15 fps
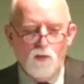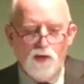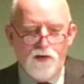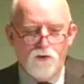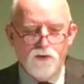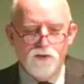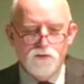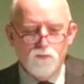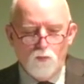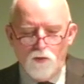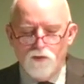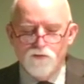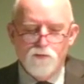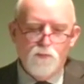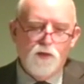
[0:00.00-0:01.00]
areas
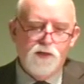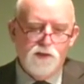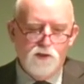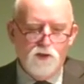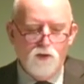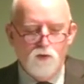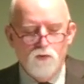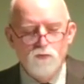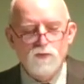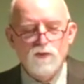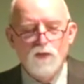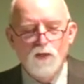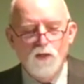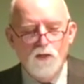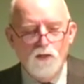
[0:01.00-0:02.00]
where the money goes.